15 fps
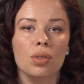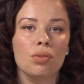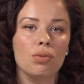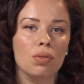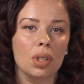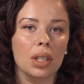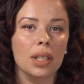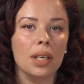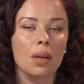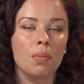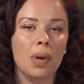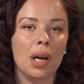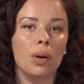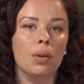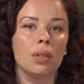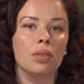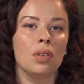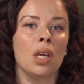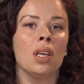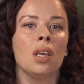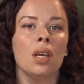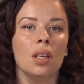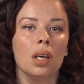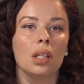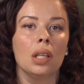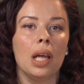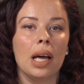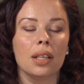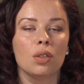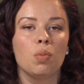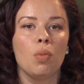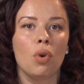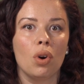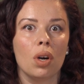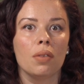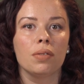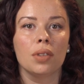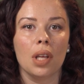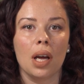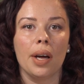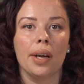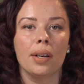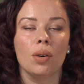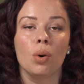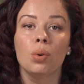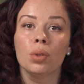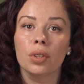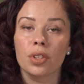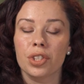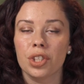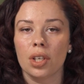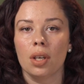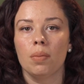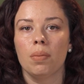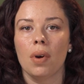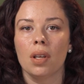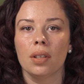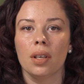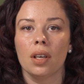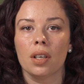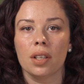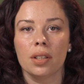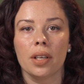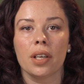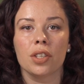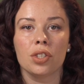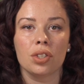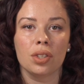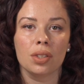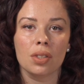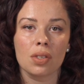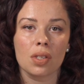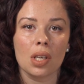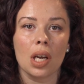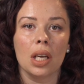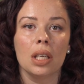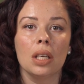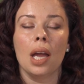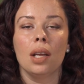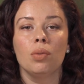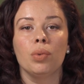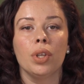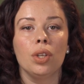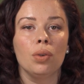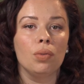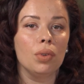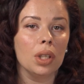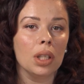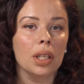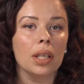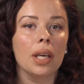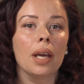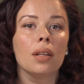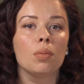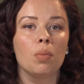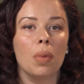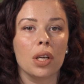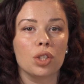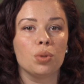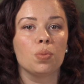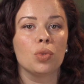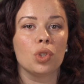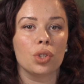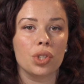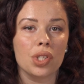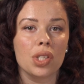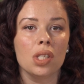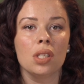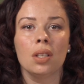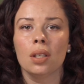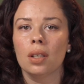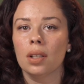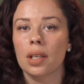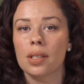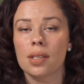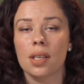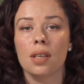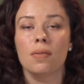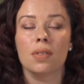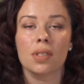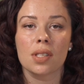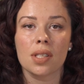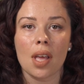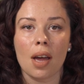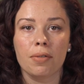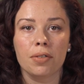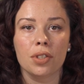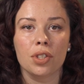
it's really about taking a lot more of that ownership on the architecture and design. And when you really get much more senior, let's say even staff